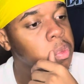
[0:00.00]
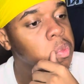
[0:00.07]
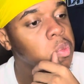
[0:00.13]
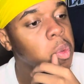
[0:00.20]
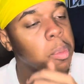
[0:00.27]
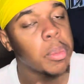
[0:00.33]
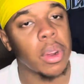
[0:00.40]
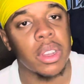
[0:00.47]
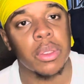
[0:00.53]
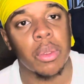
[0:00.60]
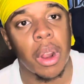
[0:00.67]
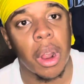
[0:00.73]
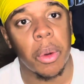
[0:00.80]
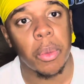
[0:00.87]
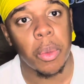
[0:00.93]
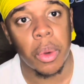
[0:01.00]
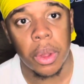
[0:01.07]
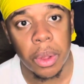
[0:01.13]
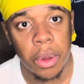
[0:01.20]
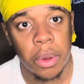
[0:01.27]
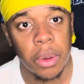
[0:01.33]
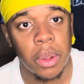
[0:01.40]
replaced Robert
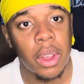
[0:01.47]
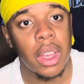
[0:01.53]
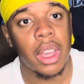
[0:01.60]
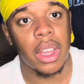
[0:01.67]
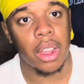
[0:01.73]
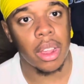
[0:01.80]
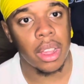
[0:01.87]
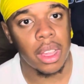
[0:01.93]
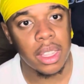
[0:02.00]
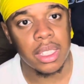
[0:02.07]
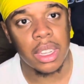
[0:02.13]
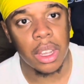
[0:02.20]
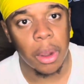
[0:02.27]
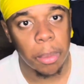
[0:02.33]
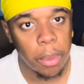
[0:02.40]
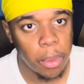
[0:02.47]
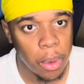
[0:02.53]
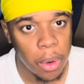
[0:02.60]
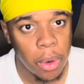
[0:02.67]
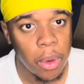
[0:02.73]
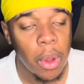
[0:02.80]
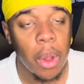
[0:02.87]
Williams in his helper
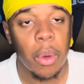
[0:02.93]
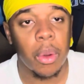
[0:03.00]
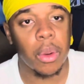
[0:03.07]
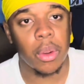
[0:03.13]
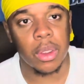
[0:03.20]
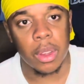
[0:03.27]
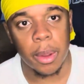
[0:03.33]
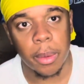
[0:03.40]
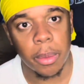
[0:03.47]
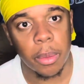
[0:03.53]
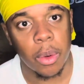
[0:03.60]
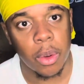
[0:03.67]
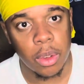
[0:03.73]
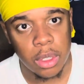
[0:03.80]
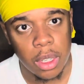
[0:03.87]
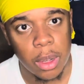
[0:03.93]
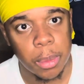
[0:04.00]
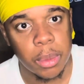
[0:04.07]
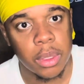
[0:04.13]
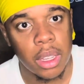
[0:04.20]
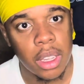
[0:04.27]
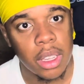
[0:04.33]
role with Kristaps
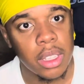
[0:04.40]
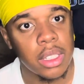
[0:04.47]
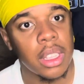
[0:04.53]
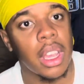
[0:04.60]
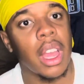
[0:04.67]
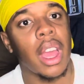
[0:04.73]
Porzingis.